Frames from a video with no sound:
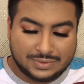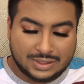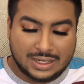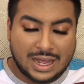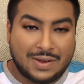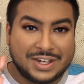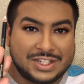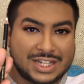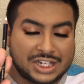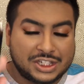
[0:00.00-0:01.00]
Now, I
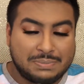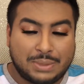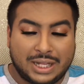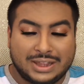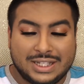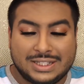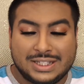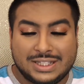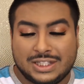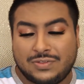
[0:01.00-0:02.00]
just actually bought this.
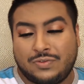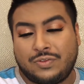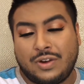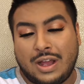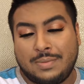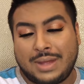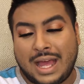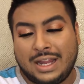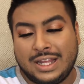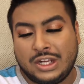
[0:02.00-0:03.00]
This is from
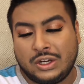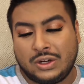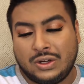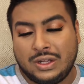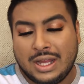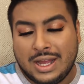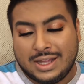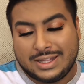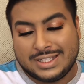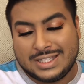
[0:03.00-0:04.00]
LA Girl.
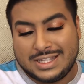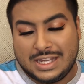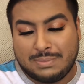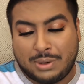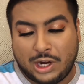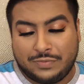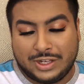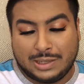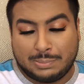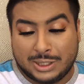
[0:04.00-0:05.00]
This is the
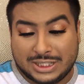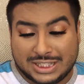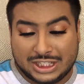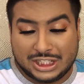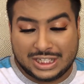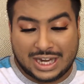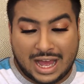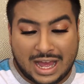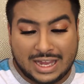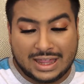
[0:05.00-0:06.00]
Perfect Precision
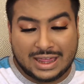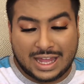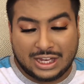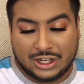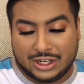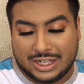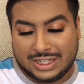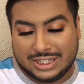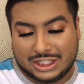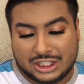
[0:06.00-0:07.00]
eyeliner
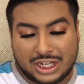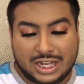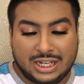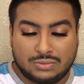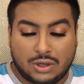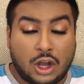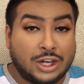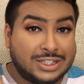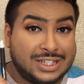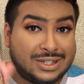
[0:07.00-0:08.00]
in the shade
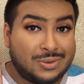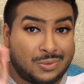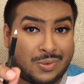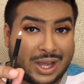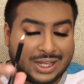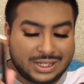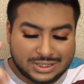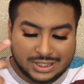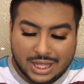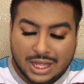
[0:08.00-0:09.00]
Arctic
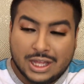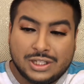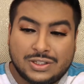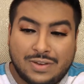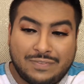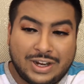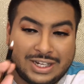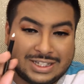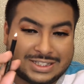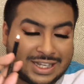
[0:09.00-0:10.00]
White. So I'm very
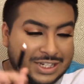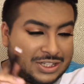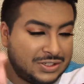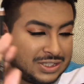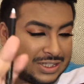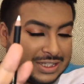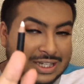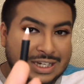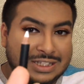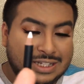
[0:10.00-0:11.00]
excited to use this.
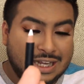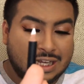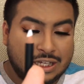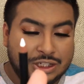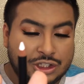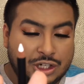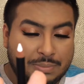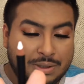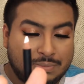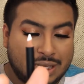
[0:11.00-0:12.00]
It is like a
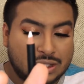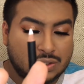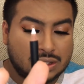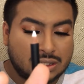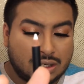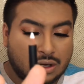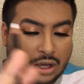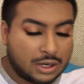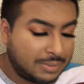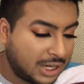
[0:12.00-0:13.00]
sharpened pencil. It's not an
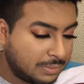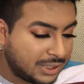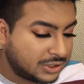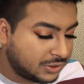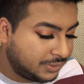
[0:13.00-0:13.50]
automatic pencil.